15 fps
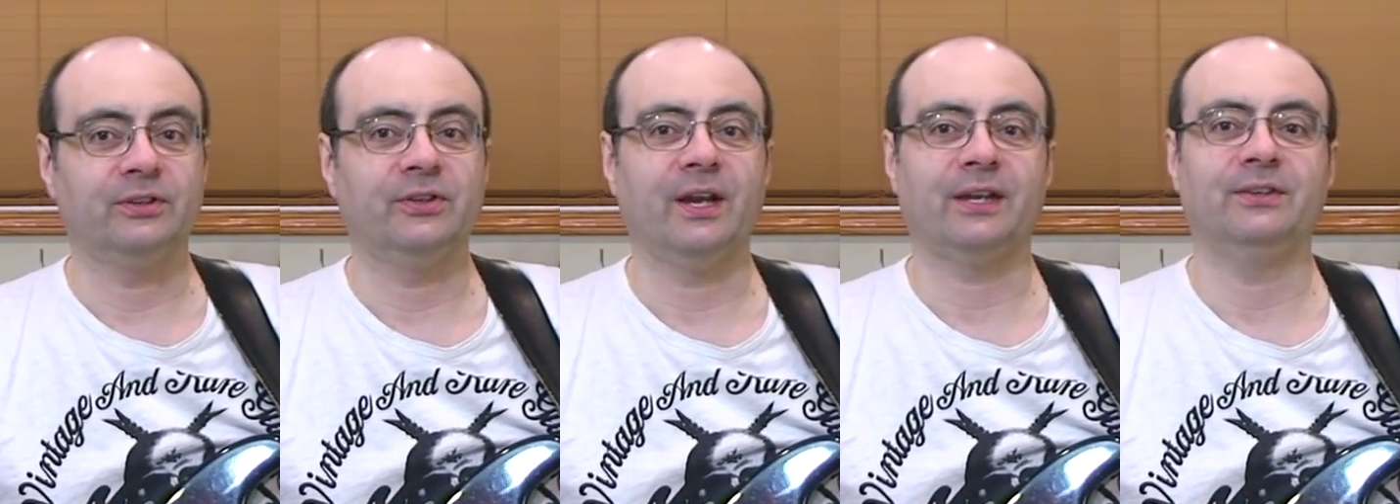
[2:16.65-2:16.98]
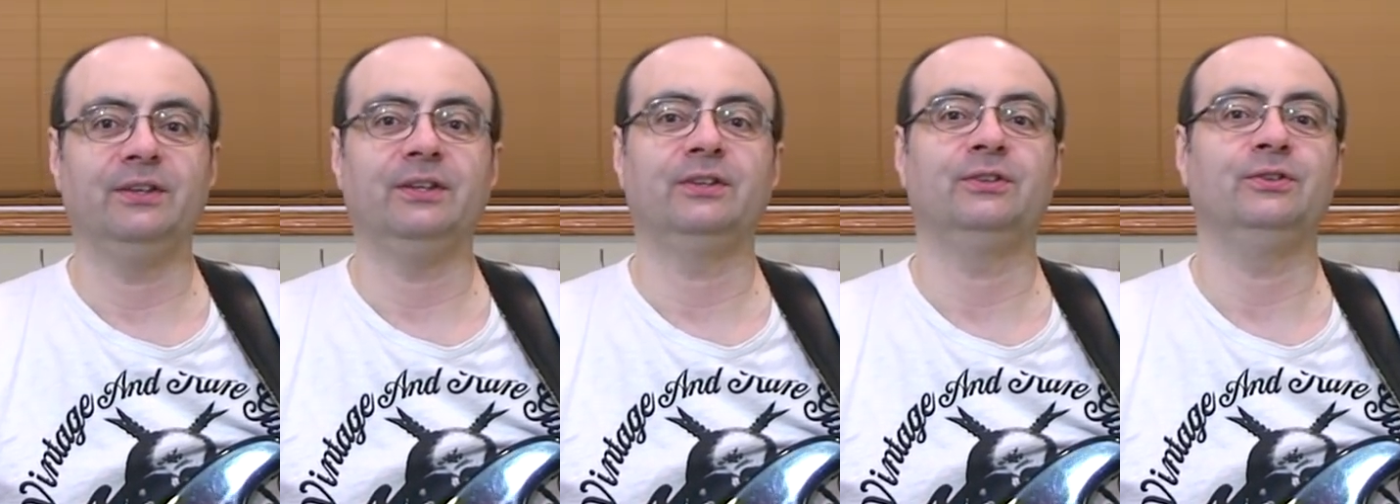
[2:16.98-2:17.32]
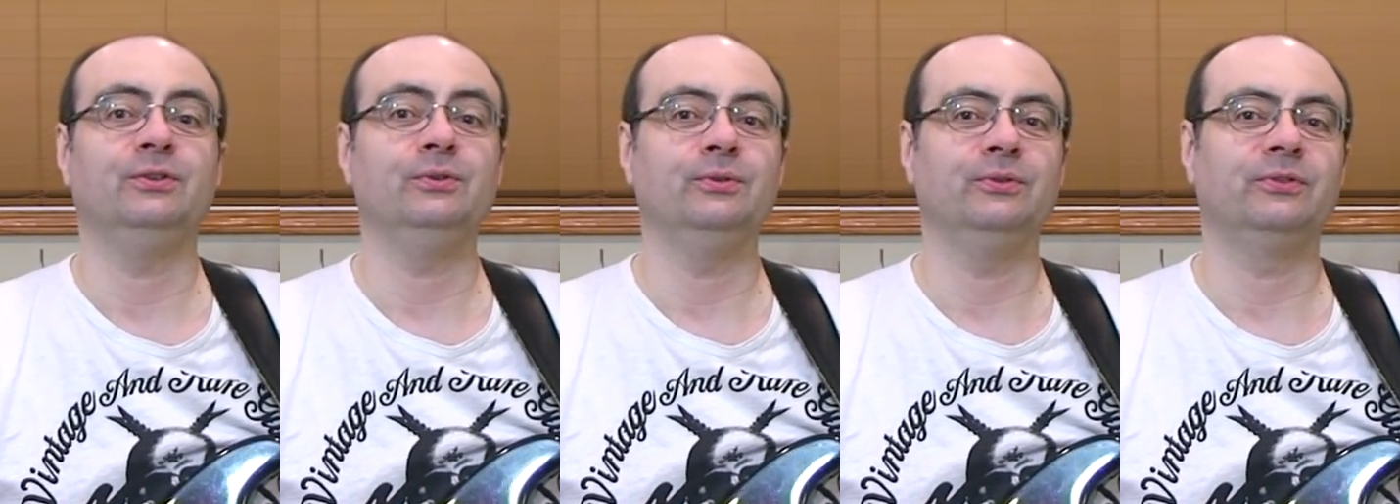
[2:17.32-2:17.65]
technique
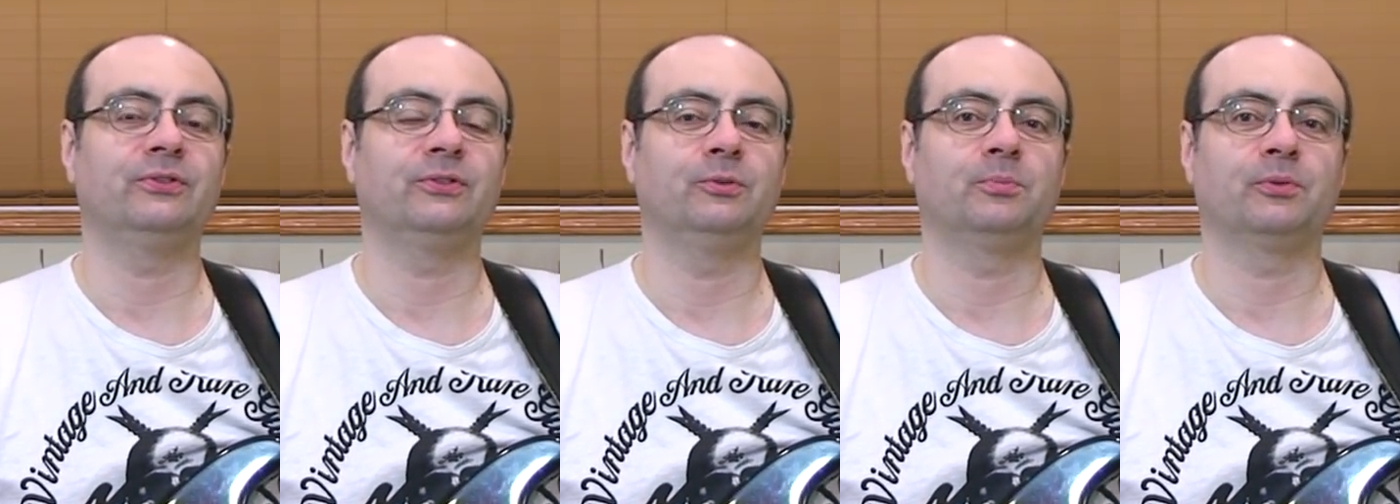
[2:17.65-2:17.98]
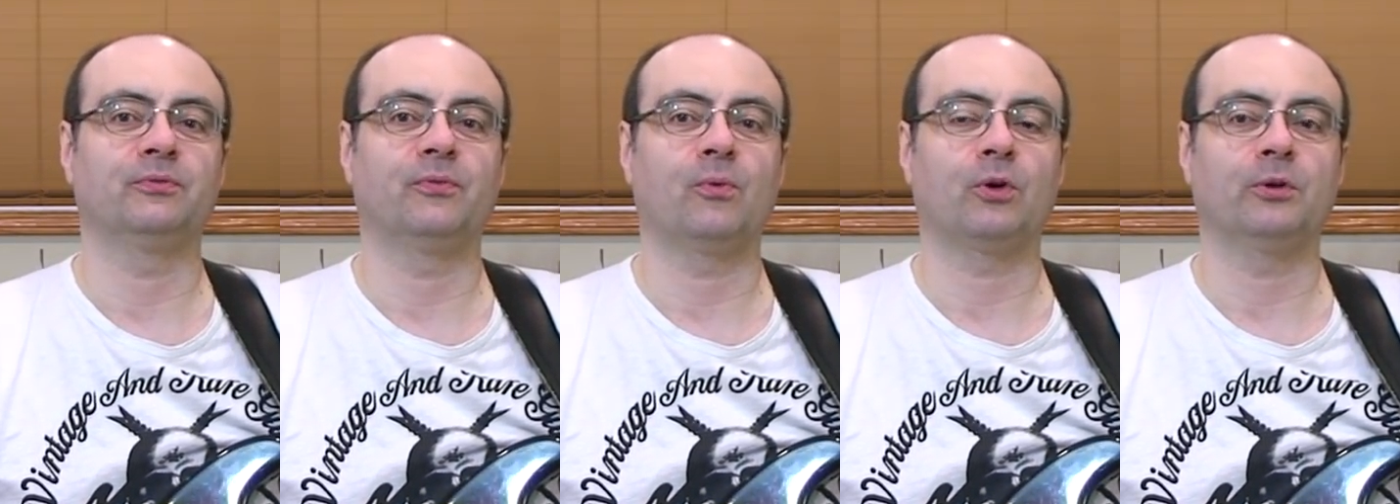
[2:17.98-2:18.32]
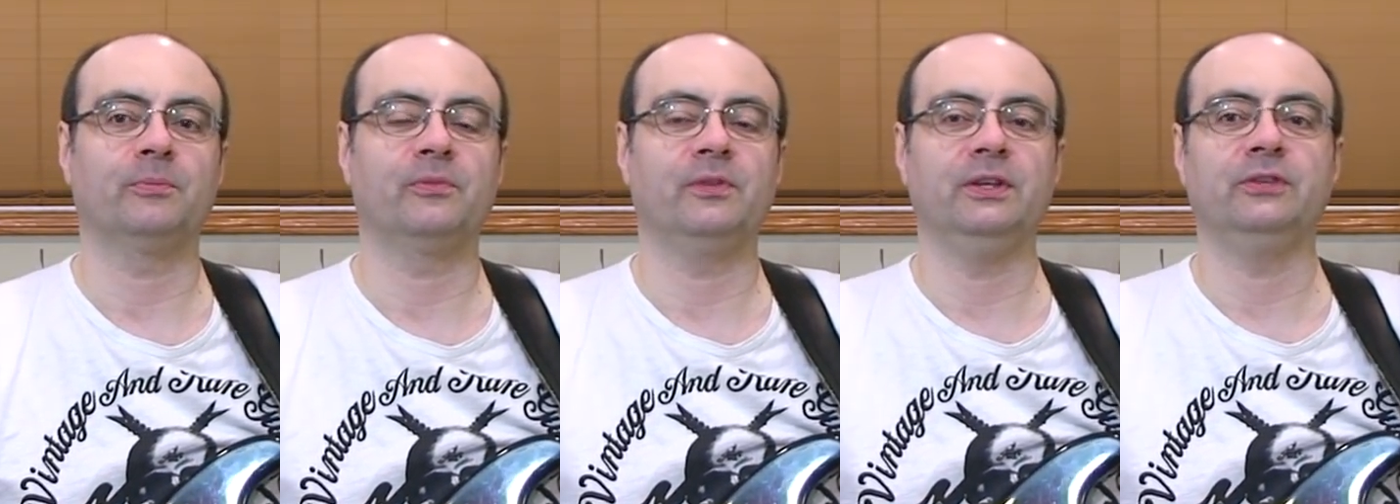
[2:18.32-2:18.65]
used to
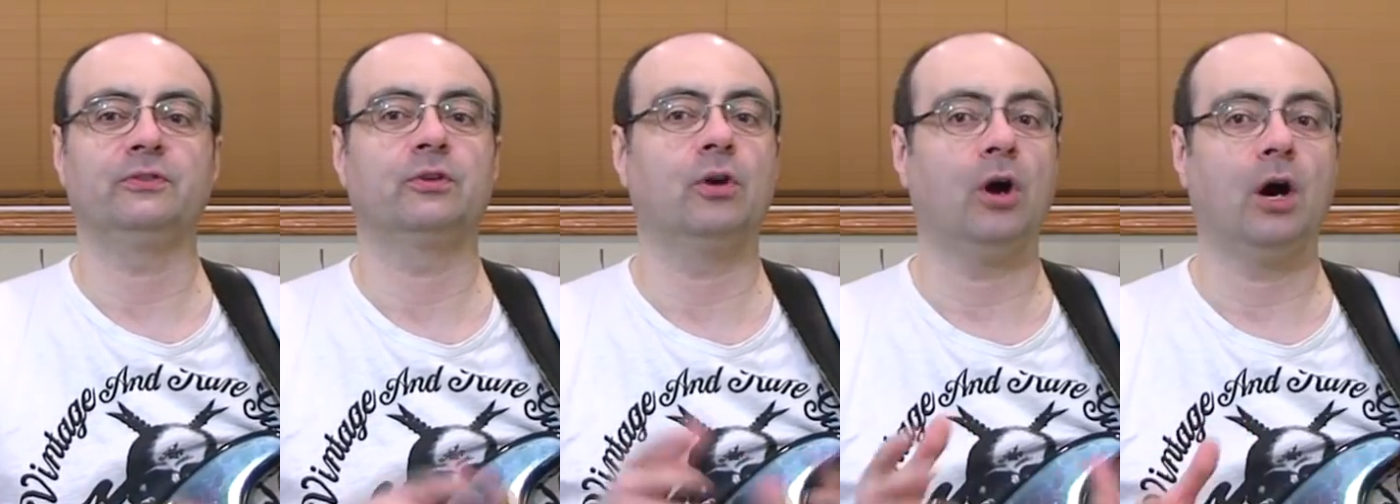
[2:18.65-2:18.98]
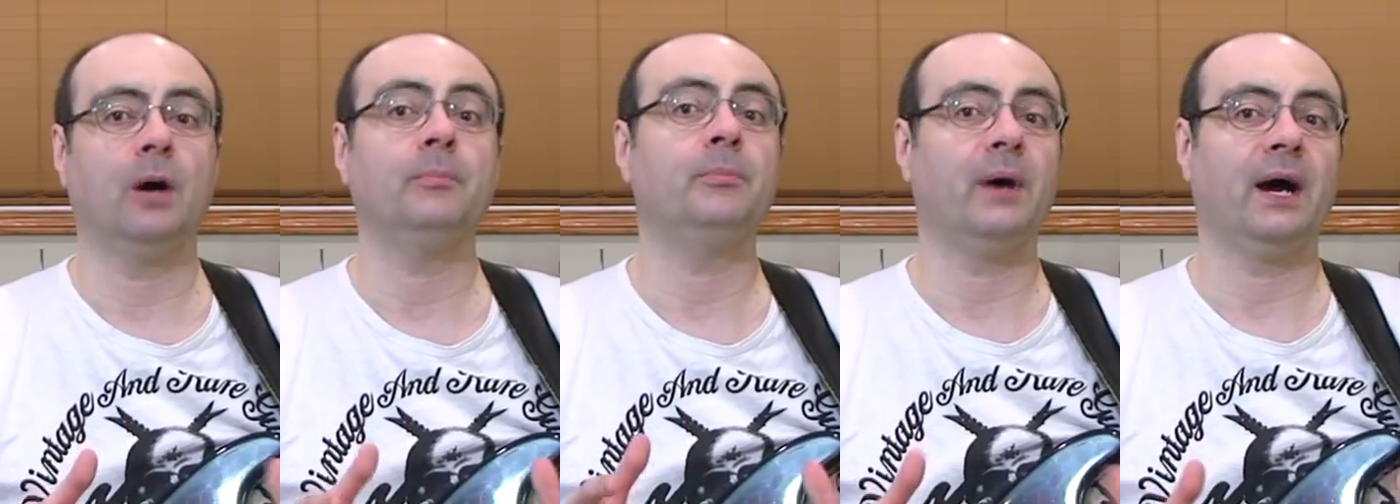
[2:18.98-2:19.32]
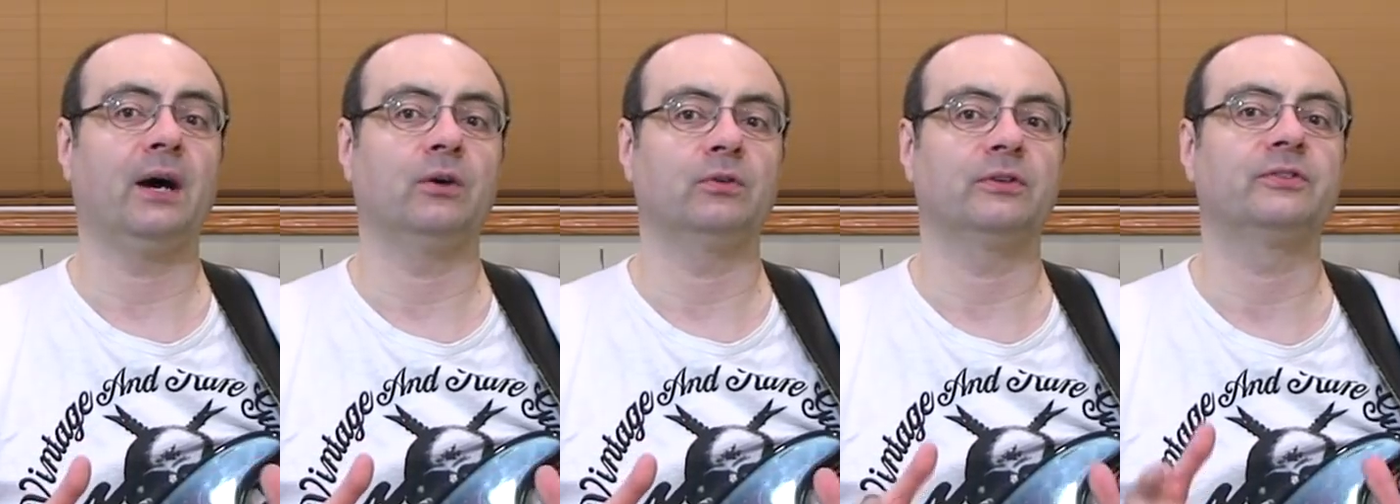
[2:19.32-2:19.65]
perform these
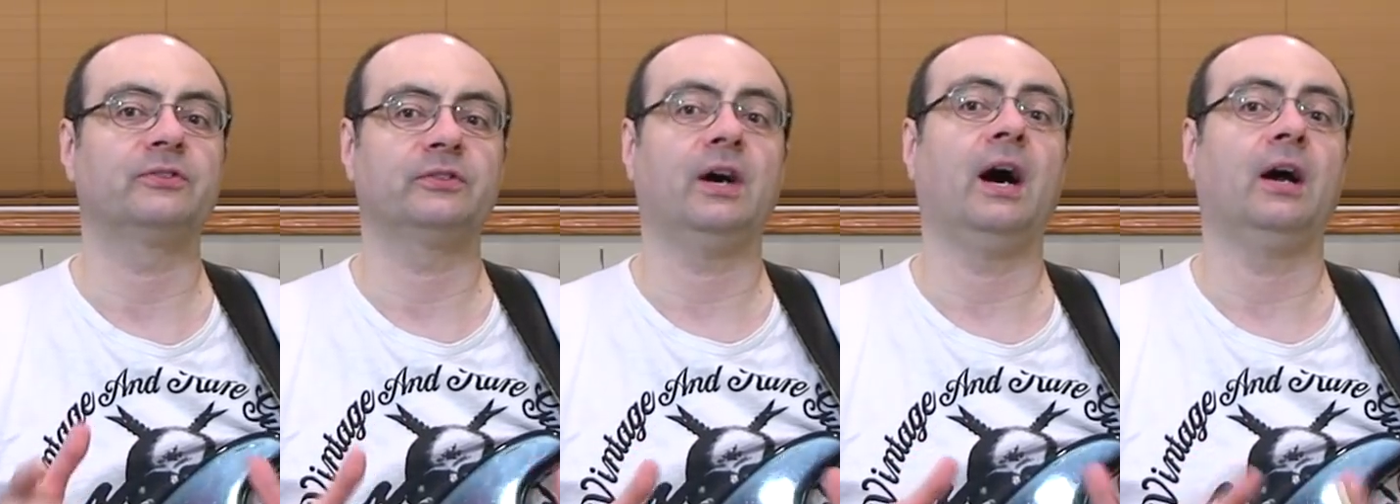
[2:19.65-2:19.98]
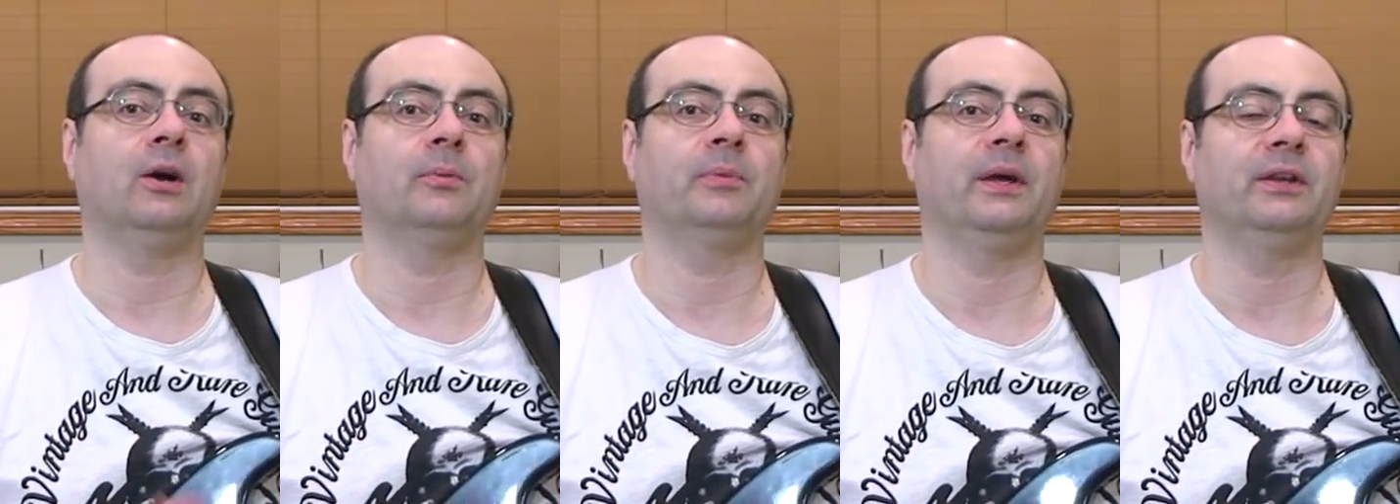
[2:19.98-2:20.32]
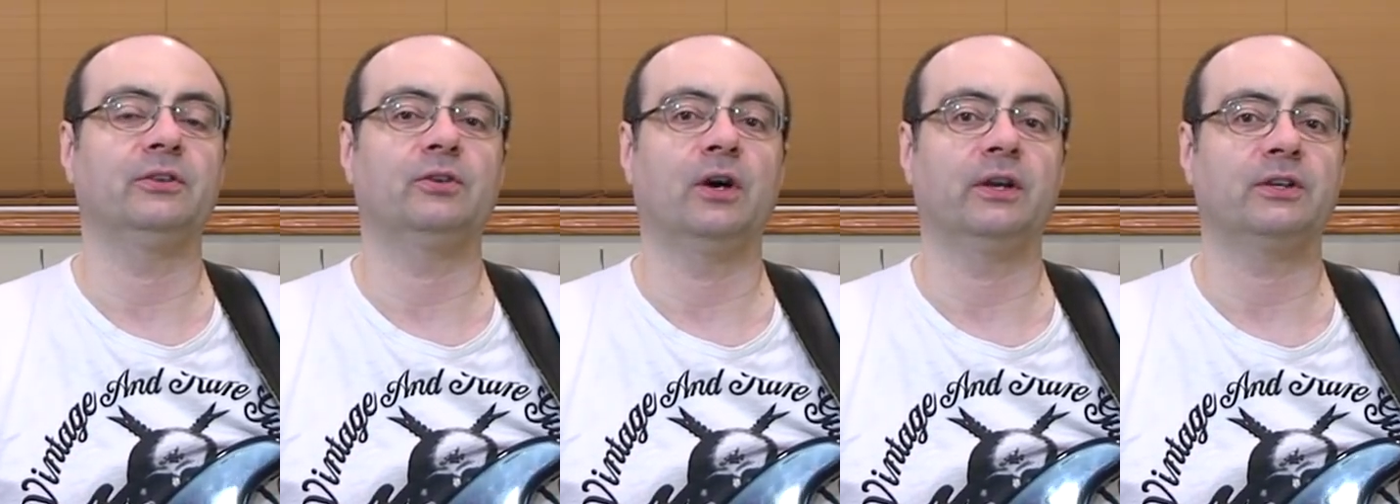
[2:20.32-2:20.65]
compound style
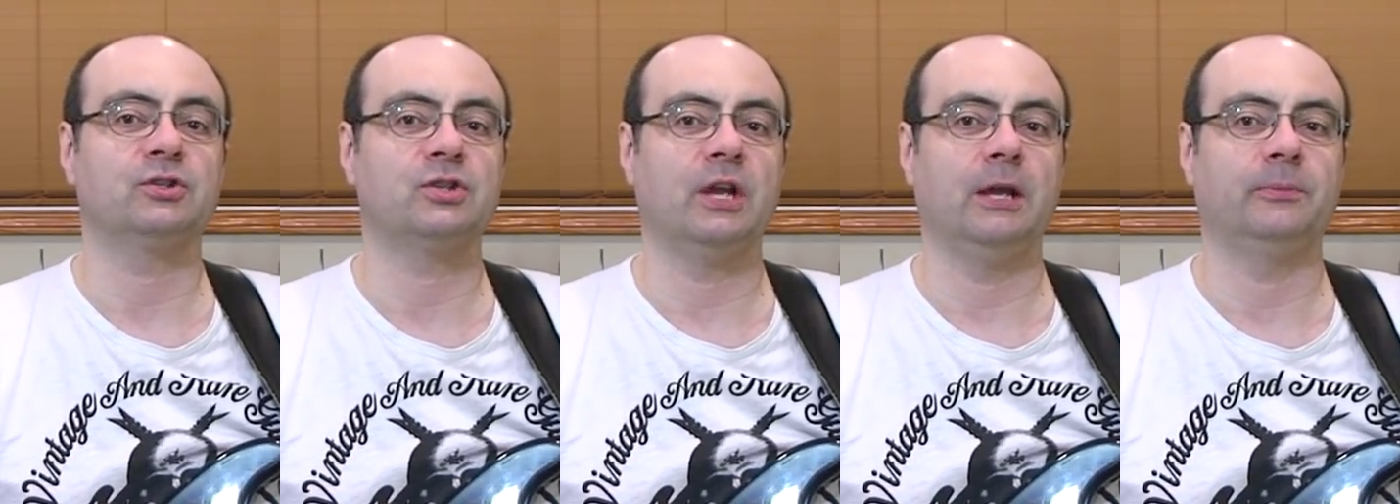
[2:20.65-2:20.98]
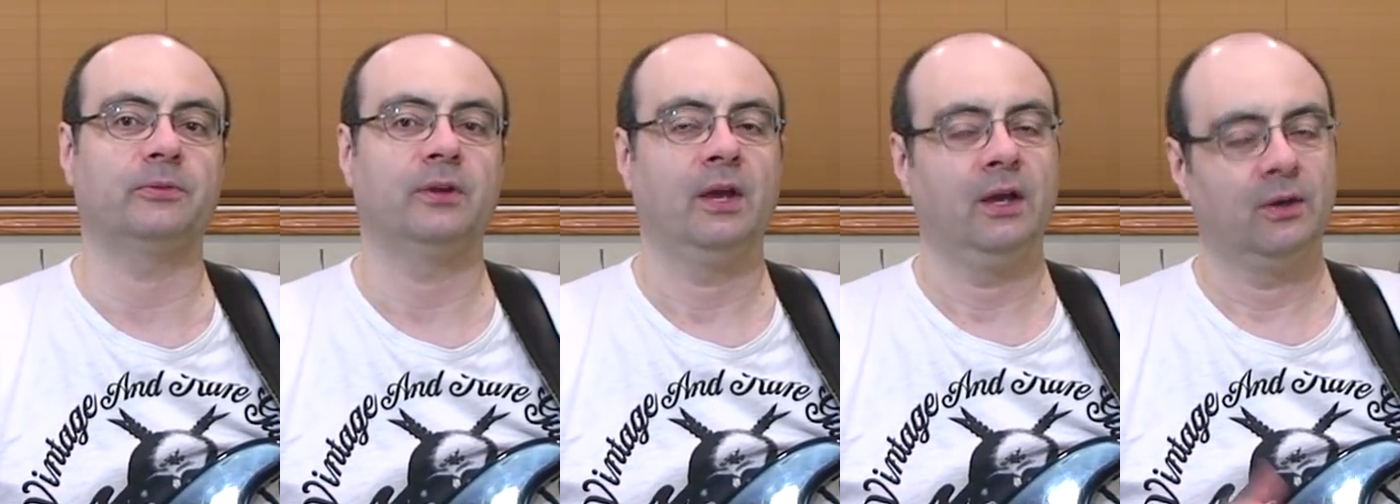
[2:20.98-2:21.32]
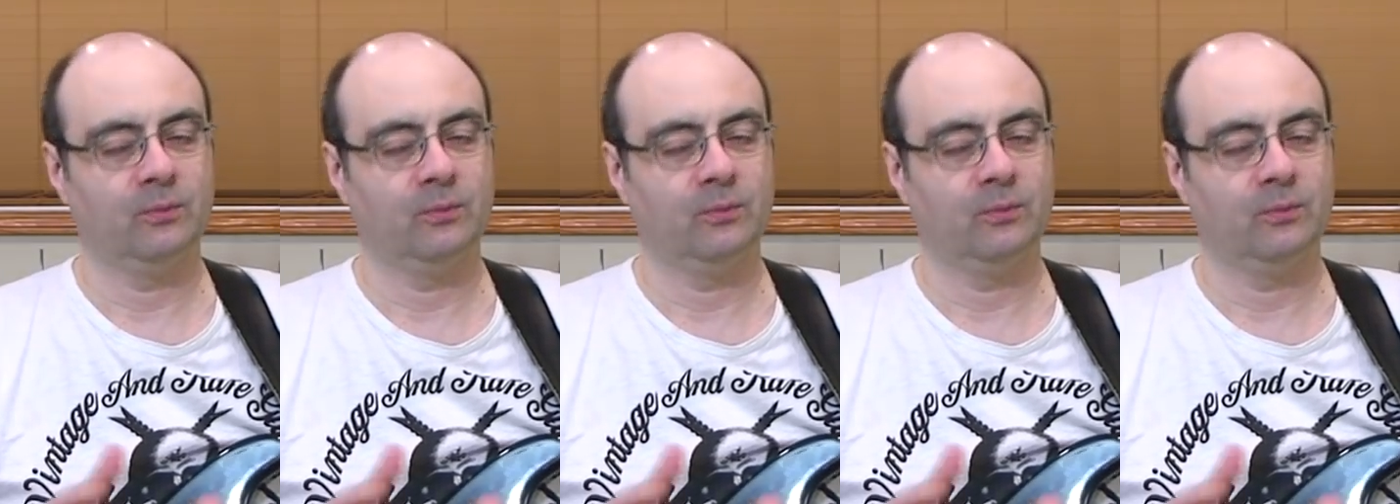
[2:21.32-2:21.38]
pentatonic shapes